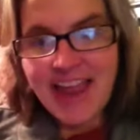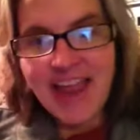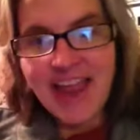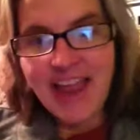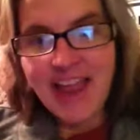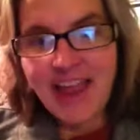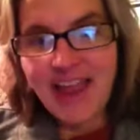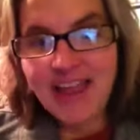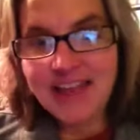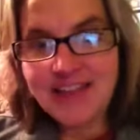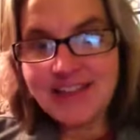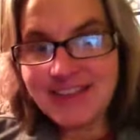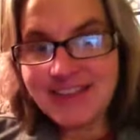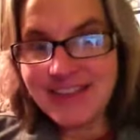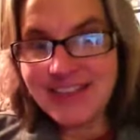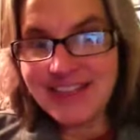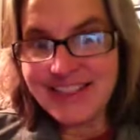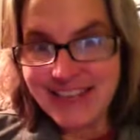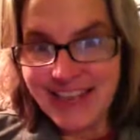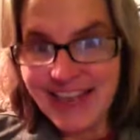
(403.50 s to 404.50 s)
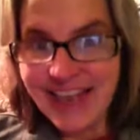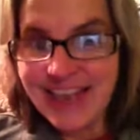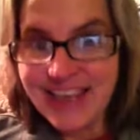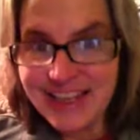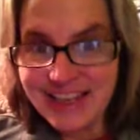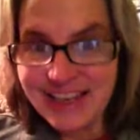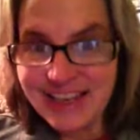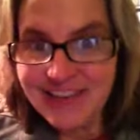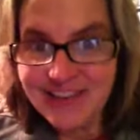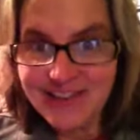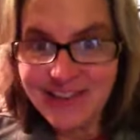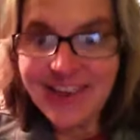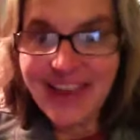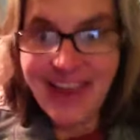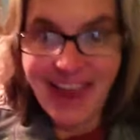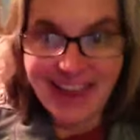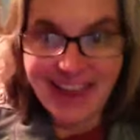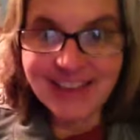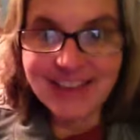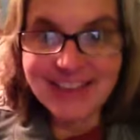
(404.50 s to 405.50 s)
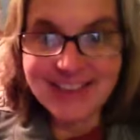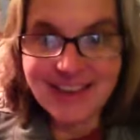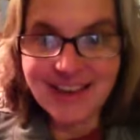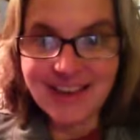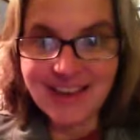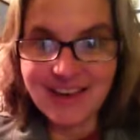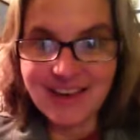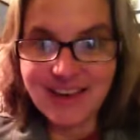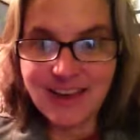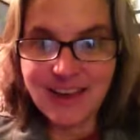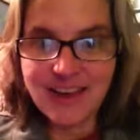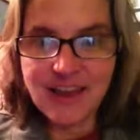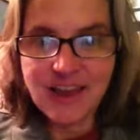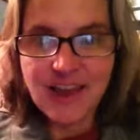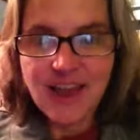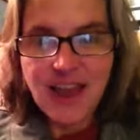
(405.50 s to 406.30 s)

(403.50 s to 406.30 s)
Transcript: and a negative anxiety.